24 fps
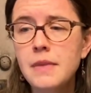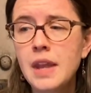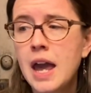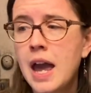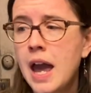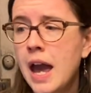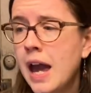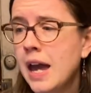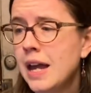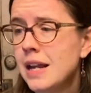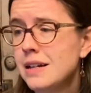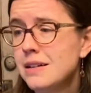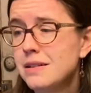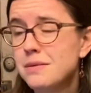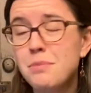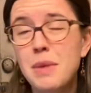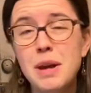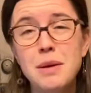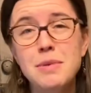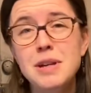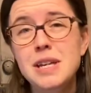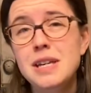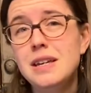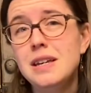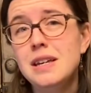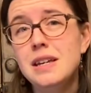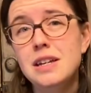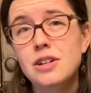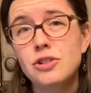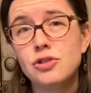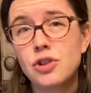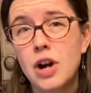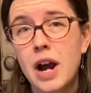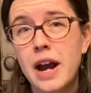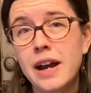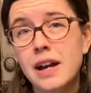And maybe
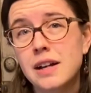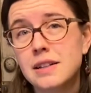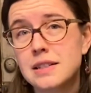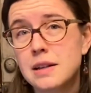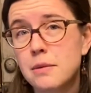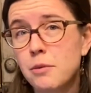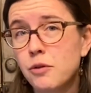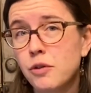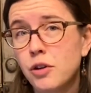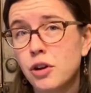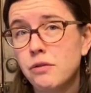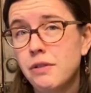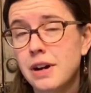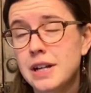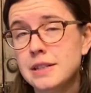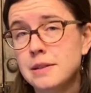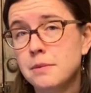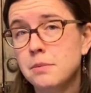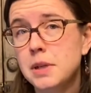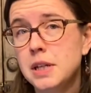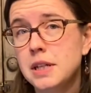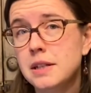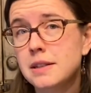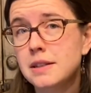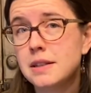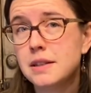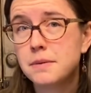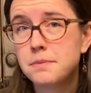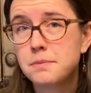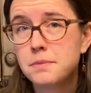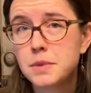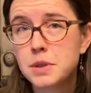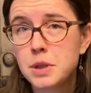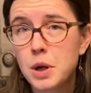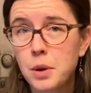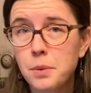try out some of her recipes.
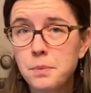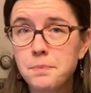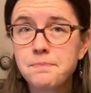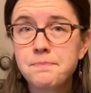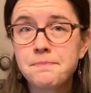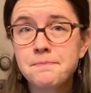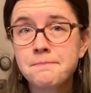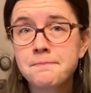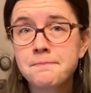So,